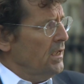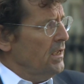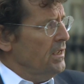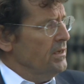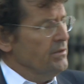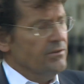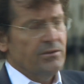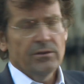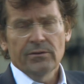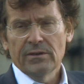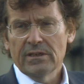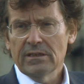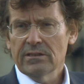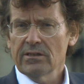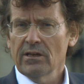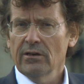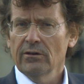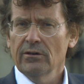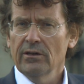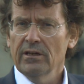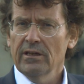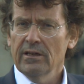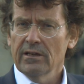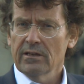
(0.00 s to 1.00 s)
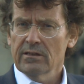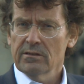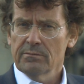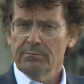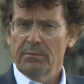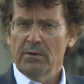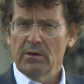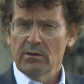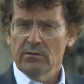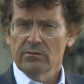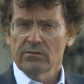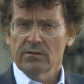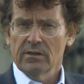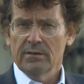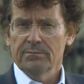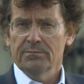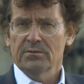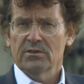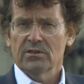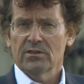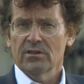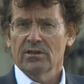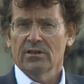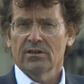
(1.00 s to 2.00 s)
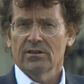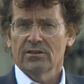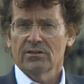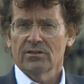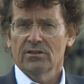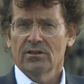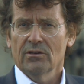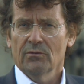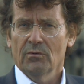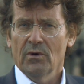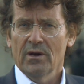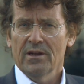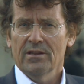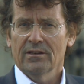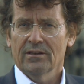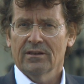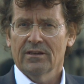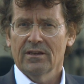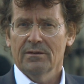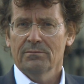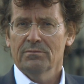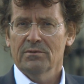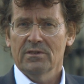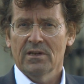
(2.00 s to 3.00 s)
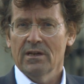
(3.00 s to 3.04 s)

In doing so, he exposed Gibbs Church in a way that Gibbs